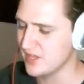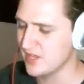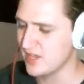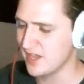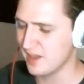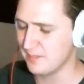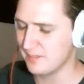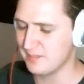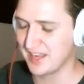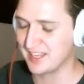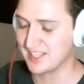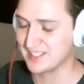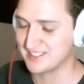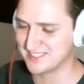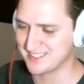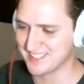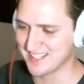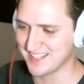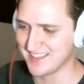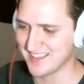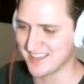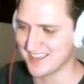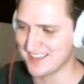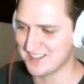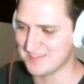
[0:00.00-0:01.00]
I'm not going to say
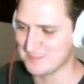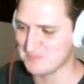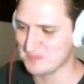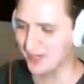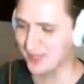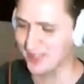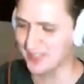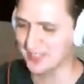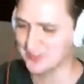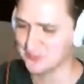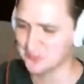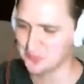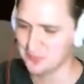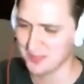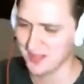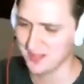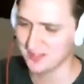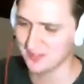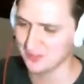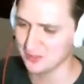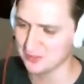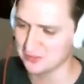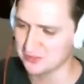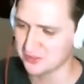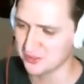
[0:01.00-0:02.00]
that because we might
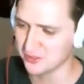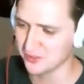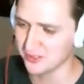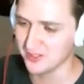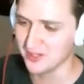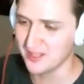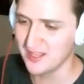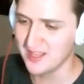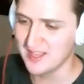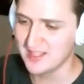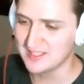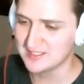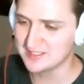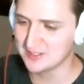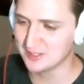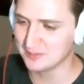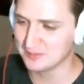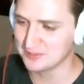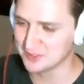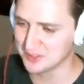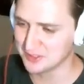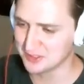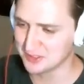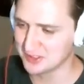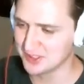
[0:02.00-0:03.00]
lose to it, so I'm just
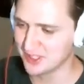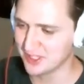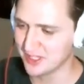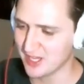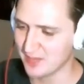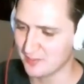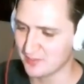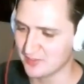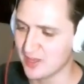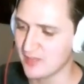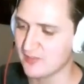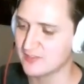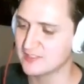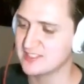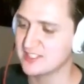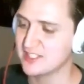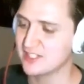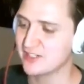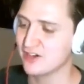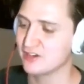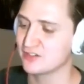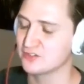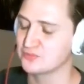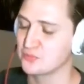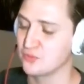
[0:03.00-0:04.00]
going to shut up. Another
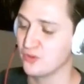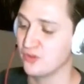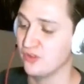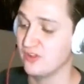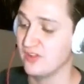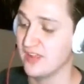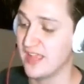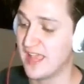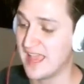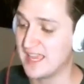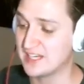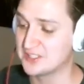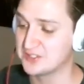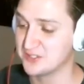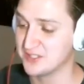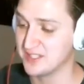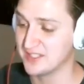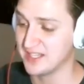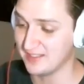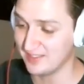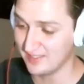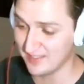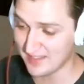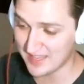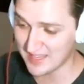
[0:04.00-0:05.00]
Zendikar's Royal, actually, I
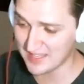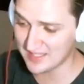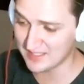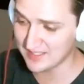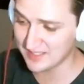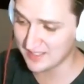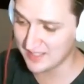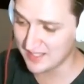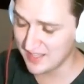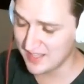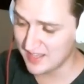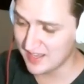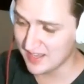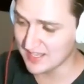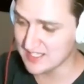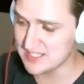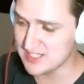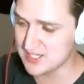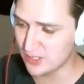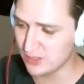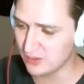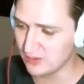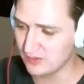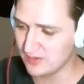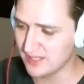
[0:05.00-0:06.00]
like. I
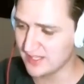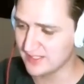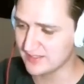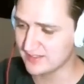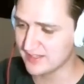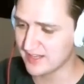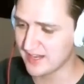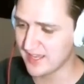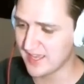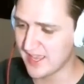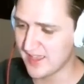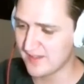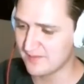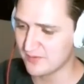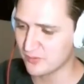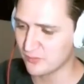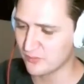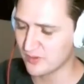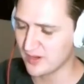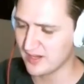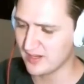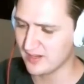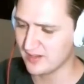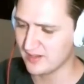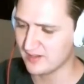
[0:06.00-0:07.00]
don't like that I have it
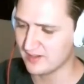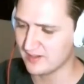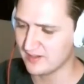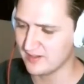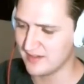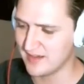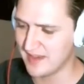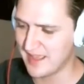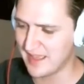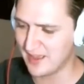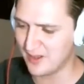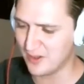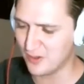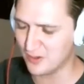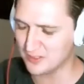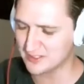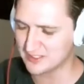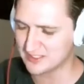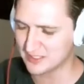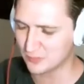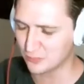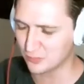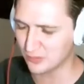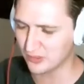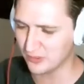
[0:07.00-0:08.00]
right now because I
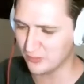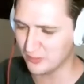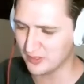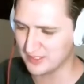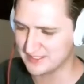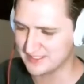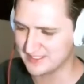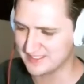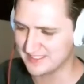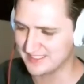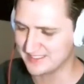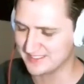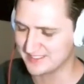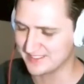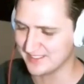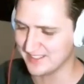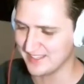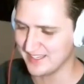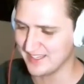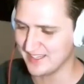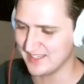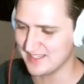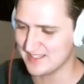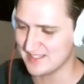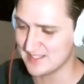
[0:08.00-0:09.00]
really want a 6th
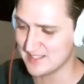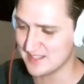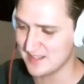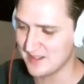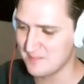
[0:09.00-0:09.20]
land.